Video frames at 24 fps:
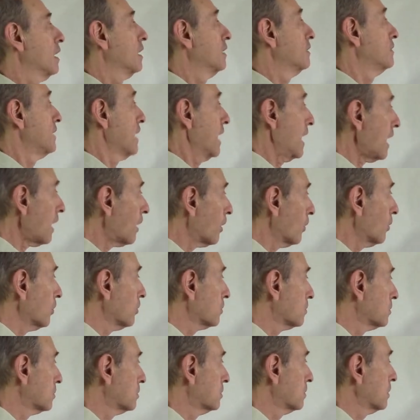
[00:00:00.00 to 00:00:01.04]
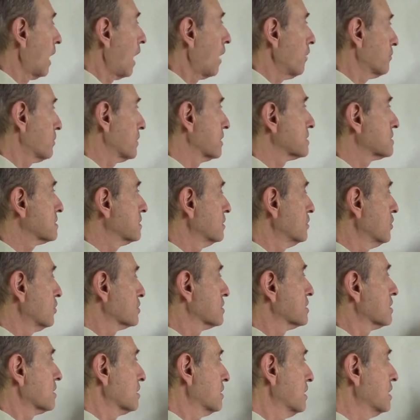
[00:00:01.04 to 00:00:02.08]
Now, obviously,
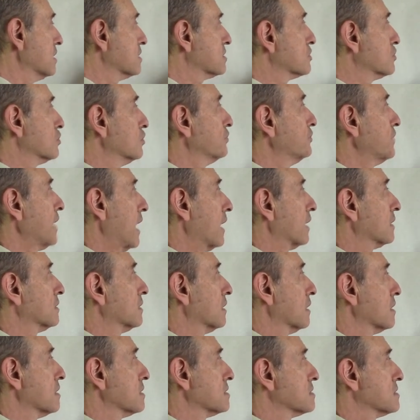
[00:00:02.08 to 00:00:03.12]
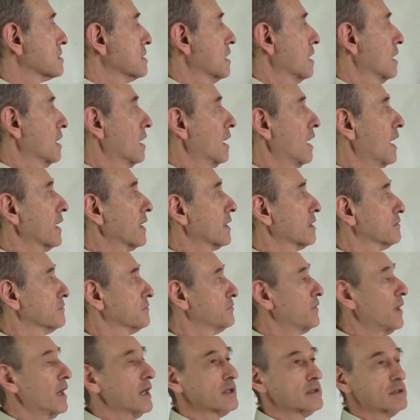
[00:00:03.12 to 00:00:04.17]
using these two factors, I can
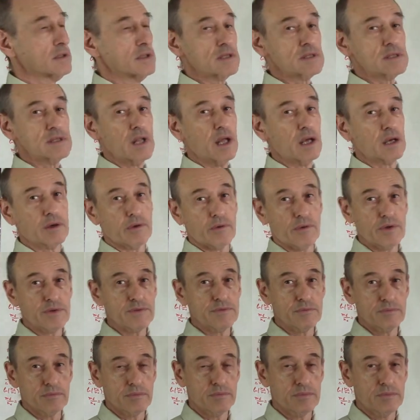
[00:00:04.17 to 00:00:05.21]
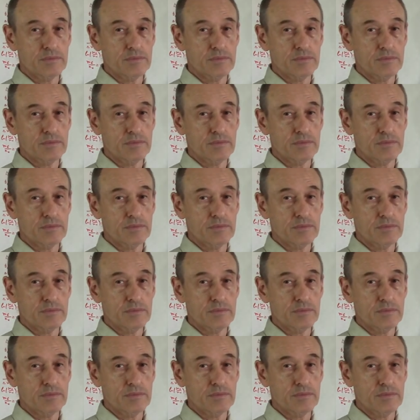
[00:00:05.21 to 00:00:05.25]
find this logarithm.